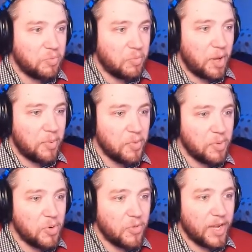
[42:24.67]
Maybe we
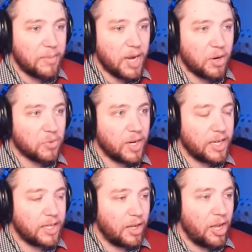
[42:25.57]
move him
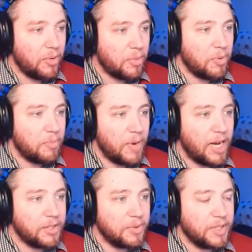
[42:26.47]
outright. We put
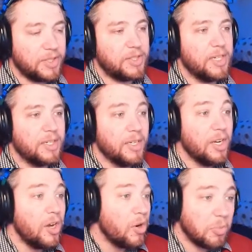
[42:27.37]
Madu in the center.
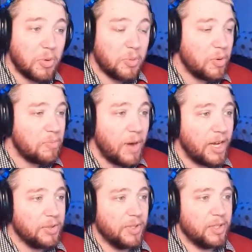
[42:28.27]
Maybe we put
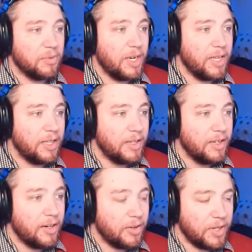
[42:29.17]
Madu on the right.
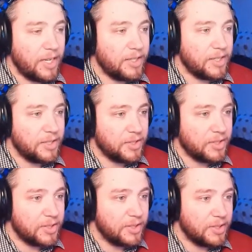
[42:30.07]

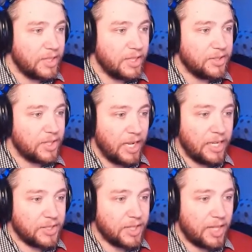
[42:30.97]
Hernandez is a
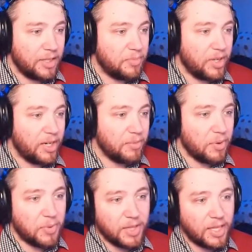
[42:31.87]
solid player, but
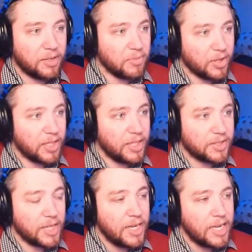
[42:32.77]
we like him where he is.
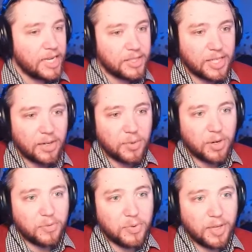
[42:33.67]
He's kind of one of
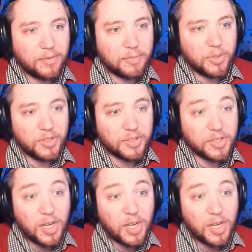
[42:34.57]
our few left putters.